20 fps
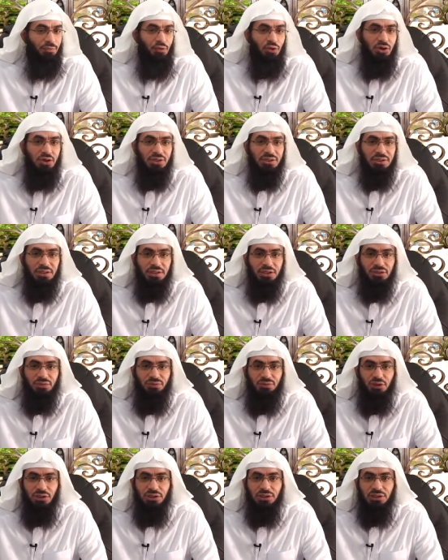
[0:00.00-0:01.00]
four to six
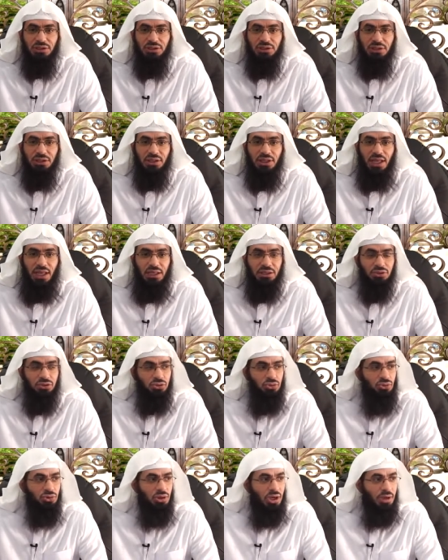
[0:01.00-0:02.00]
verses in that
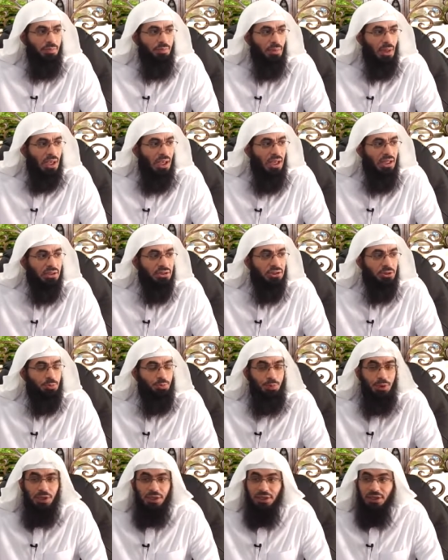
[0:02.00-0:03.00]
surah
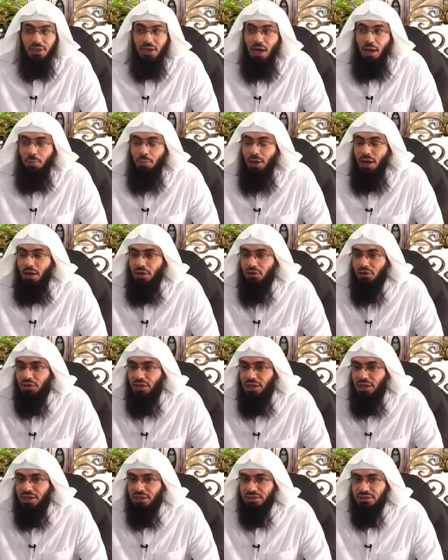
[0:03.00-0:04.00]
speaking about
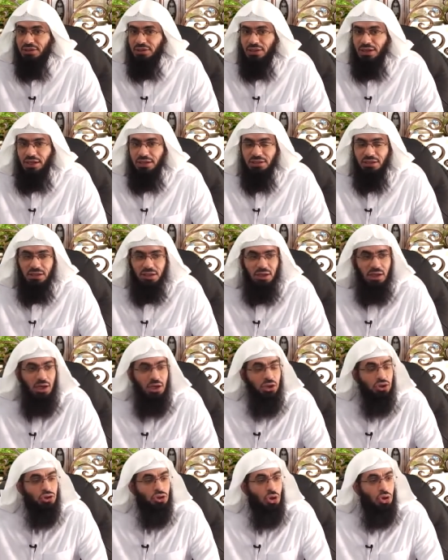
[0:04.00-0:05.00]
Laylatul Qadr.
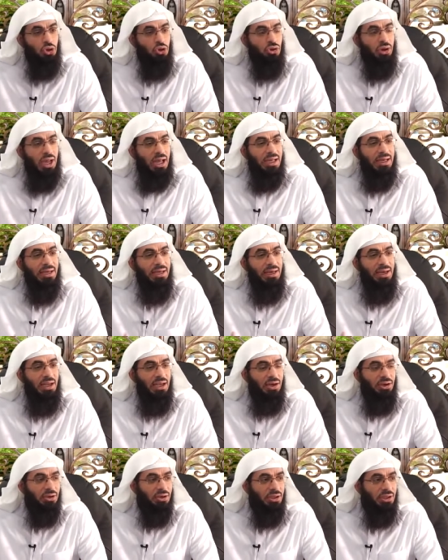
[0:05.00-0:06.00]
So you got
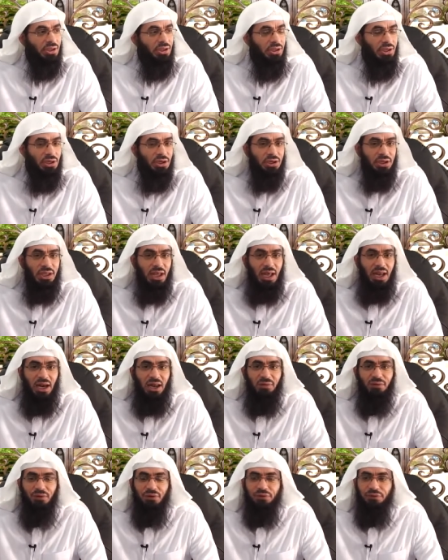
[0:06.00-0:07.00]
nearly, nearly
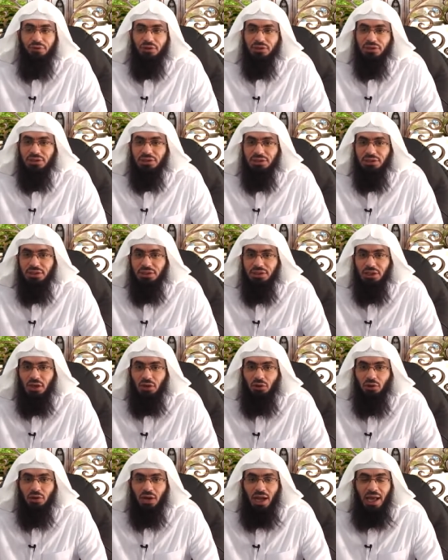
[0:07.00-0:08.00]
11 verses in the
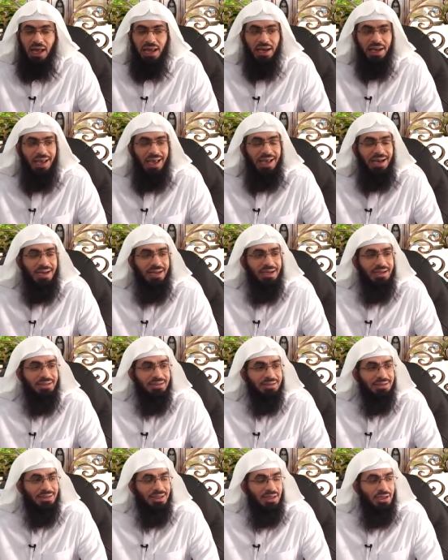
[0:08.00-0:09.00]
Quran and an
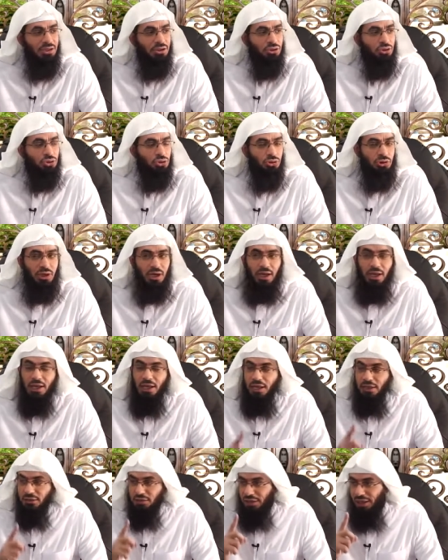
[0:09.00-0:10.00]
entire
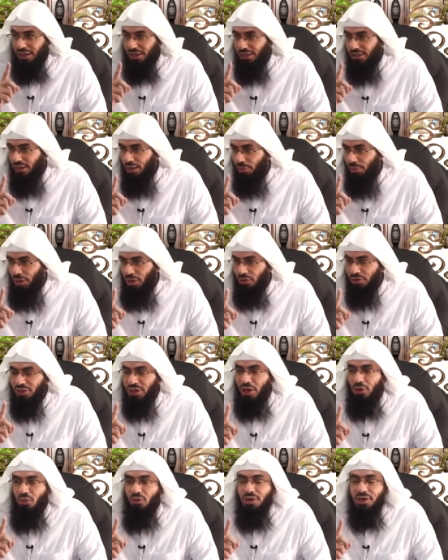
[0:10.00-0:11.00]
surah talking about
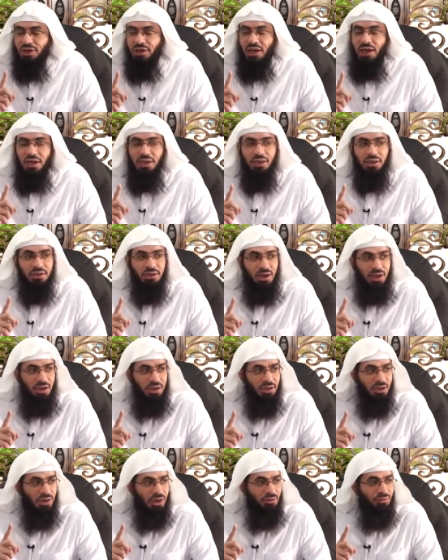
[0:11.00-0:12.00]
that one night,
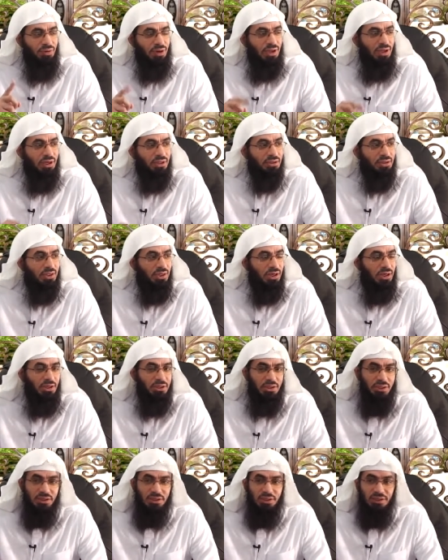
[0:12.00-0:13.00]
night of Laylatul
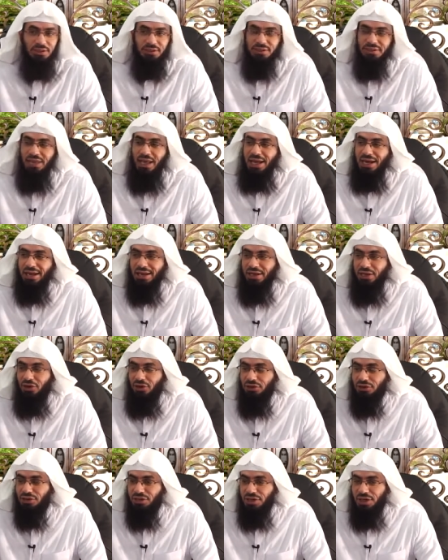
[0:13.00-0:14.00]
Qadr. It's not any
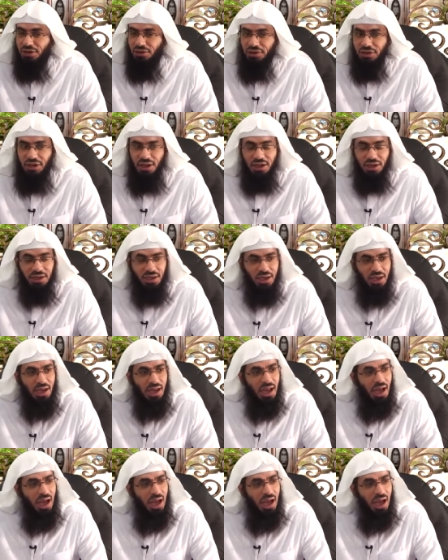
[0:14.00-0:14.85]
ordinary night.